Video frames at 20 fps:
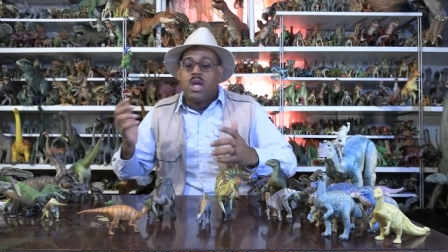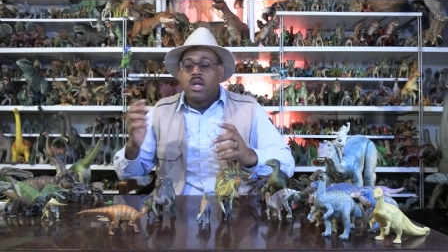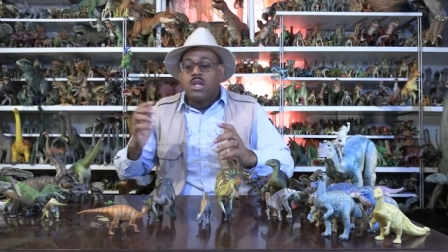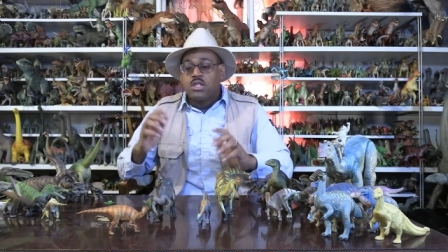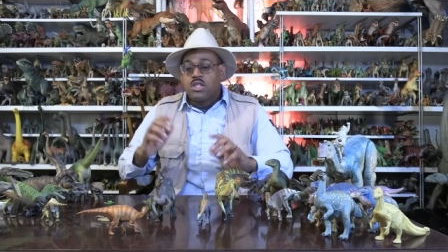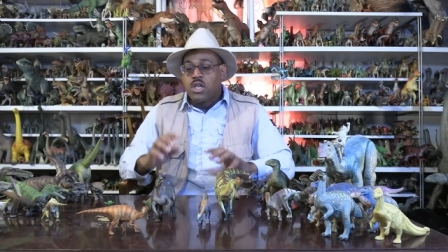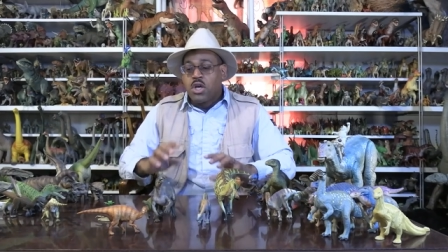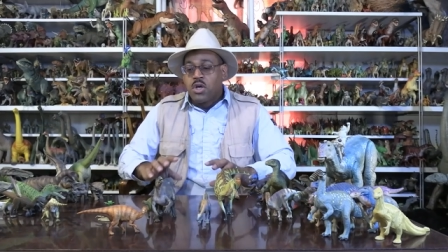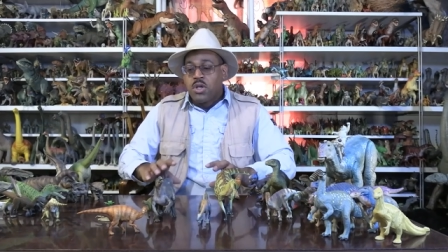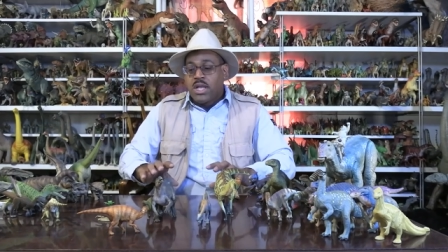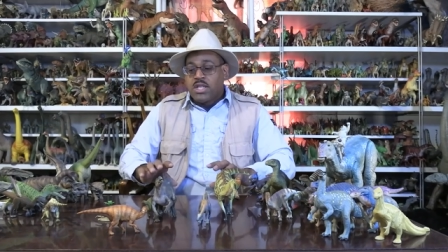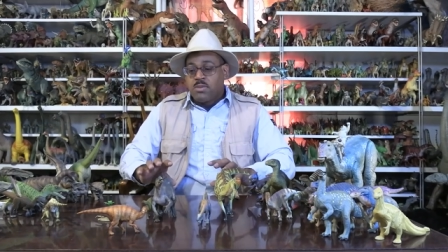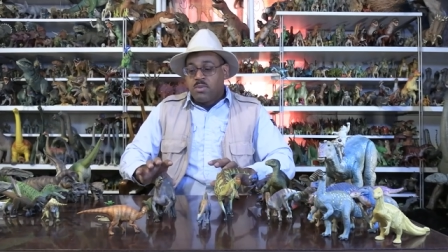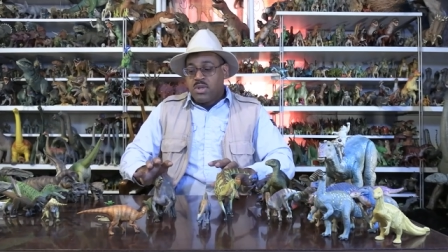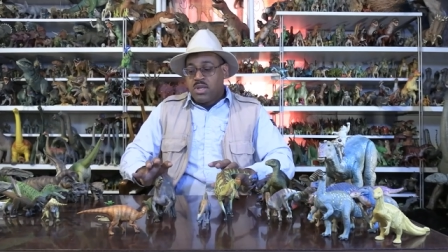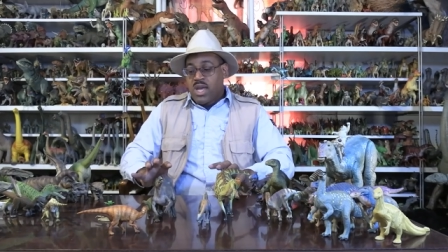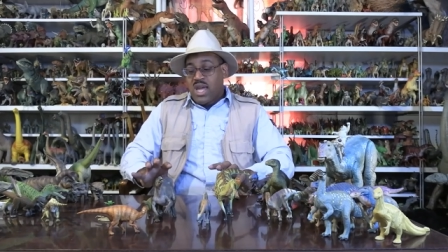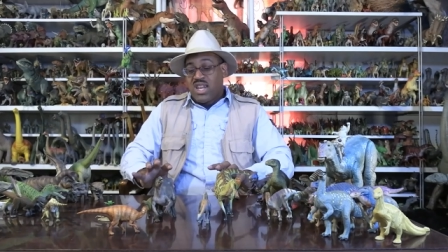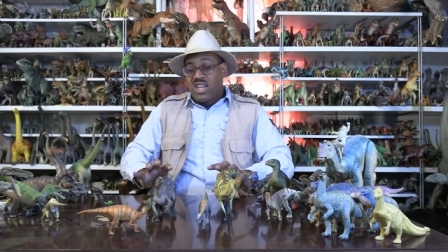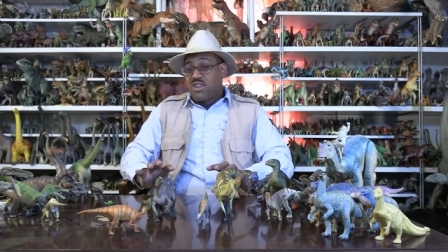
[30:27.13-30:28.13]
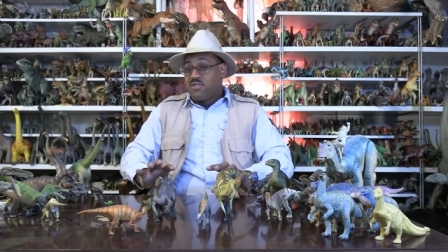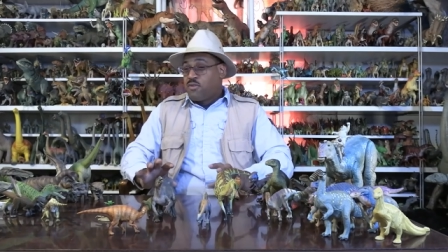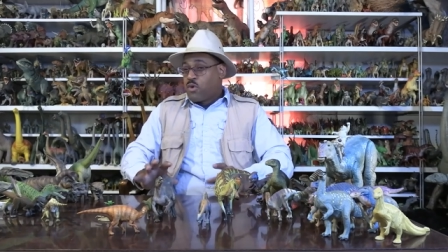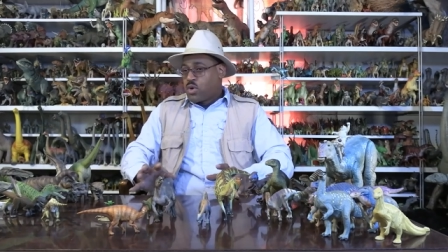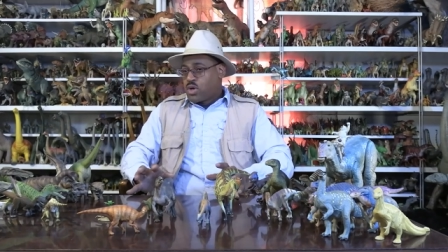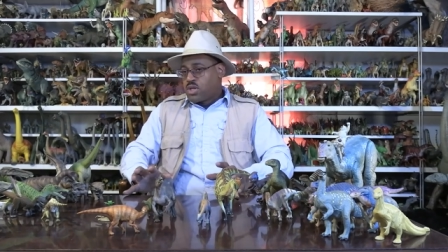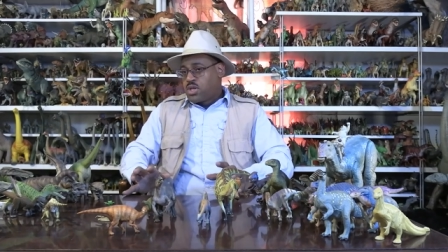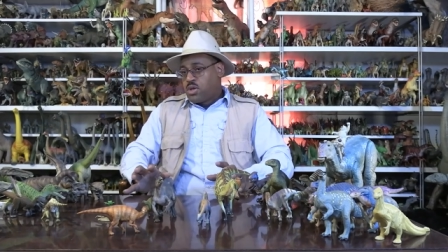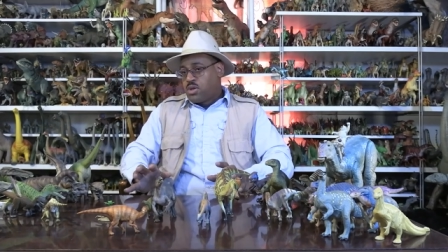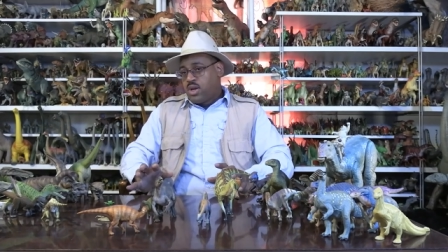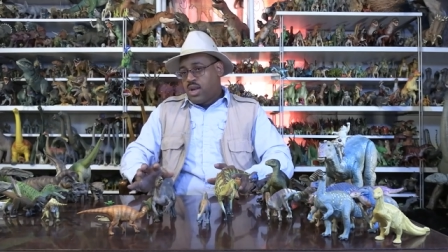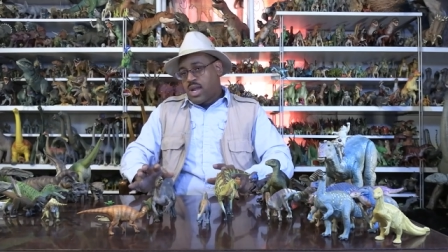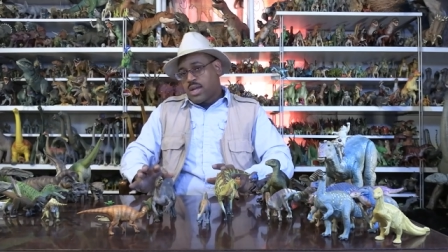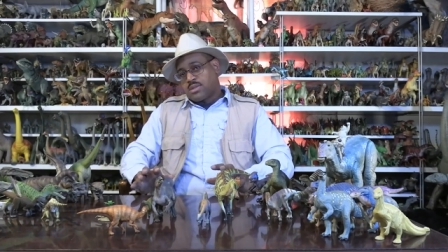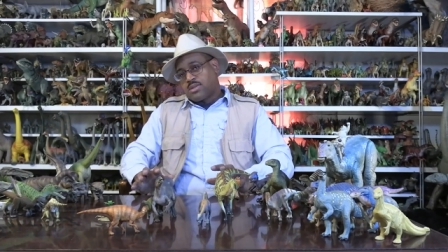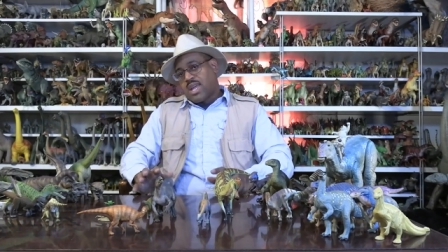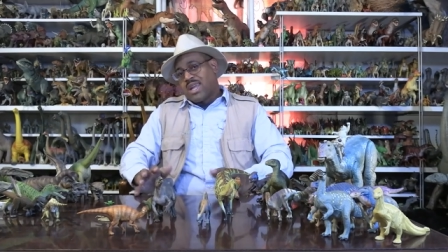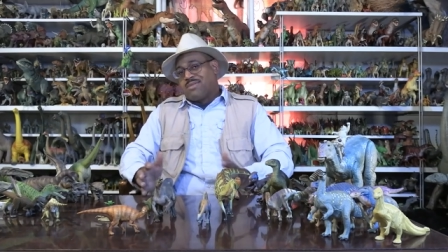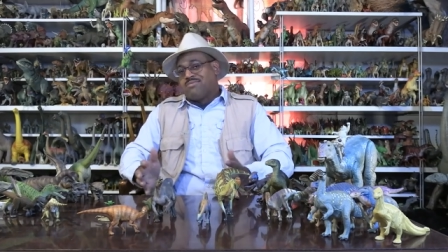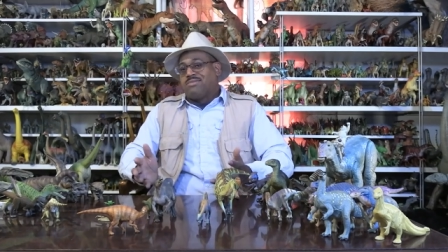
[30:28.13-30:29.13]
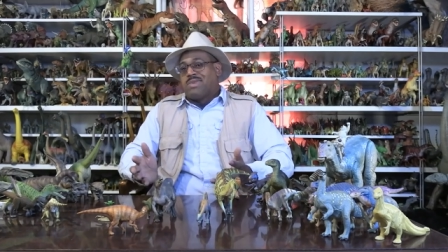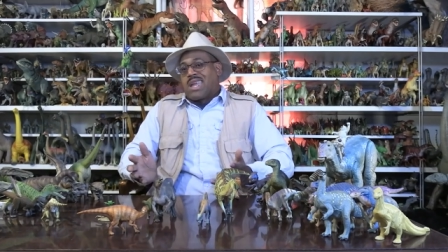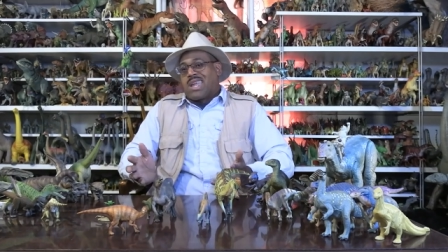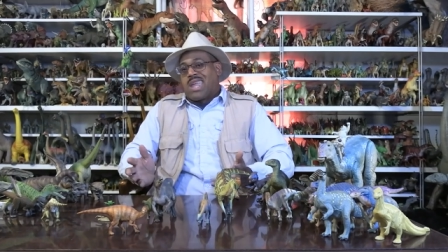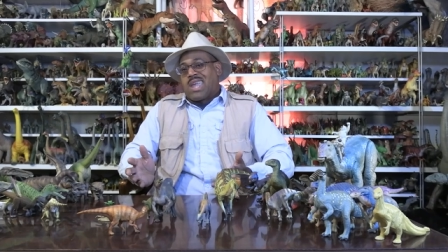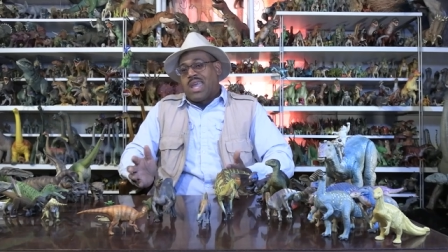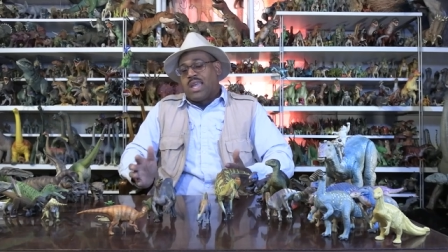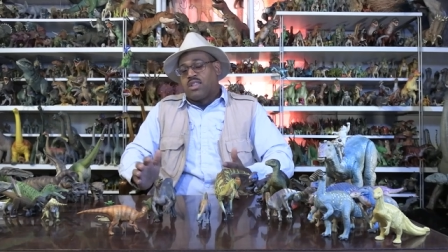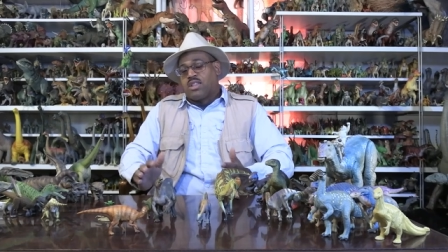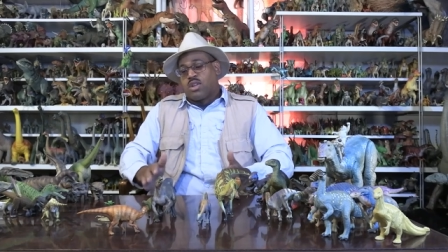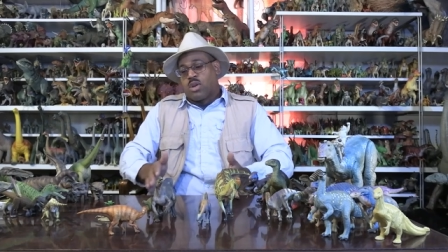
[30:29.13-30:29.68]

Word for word: So that's something to kind of look forward to in the next like decades.